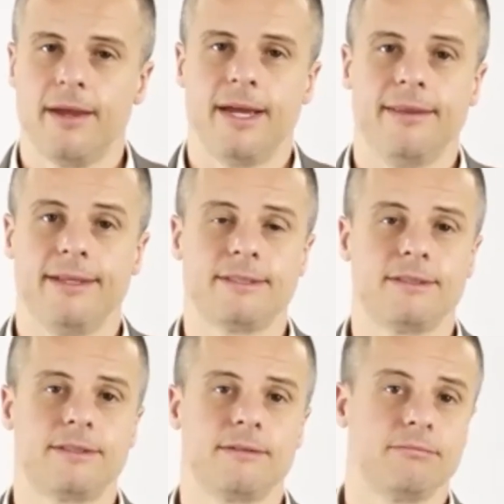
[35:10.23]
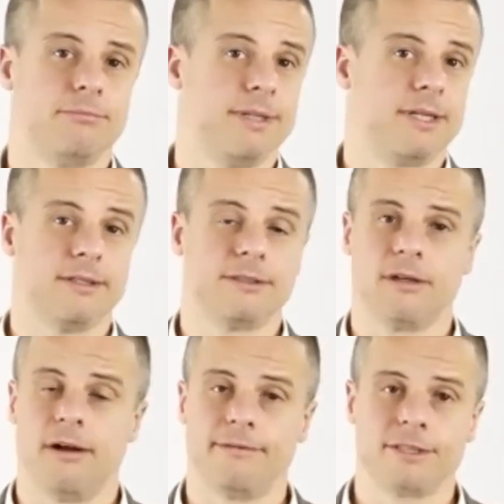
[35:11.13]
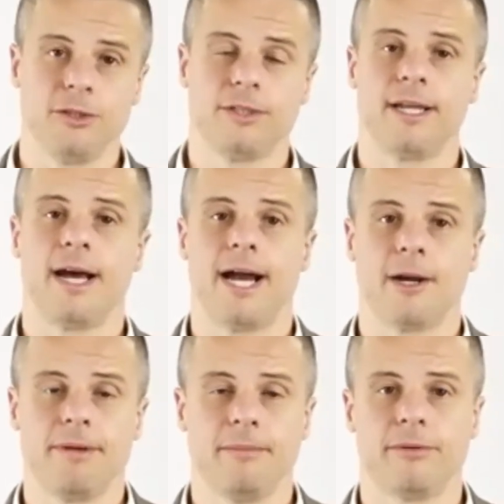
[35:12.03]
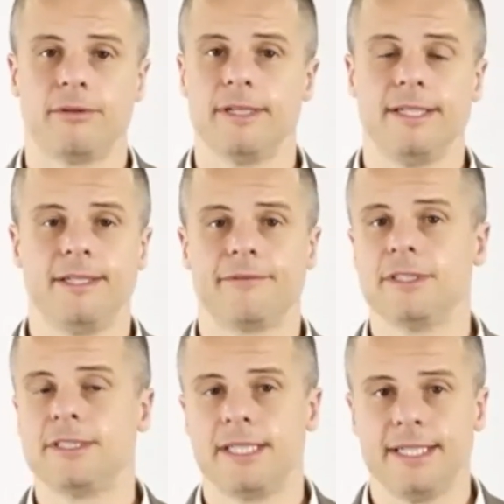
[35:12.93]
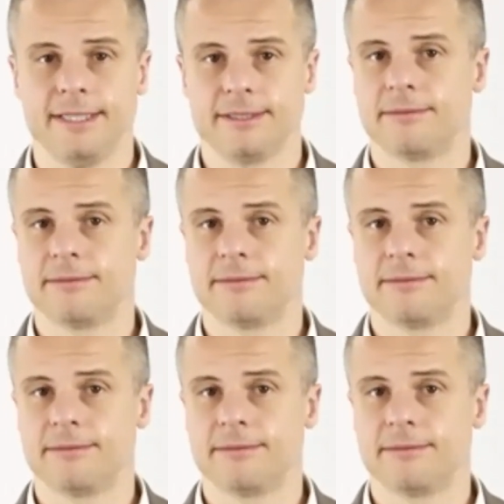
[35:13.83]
And this is because obviously you can hire people in different cities,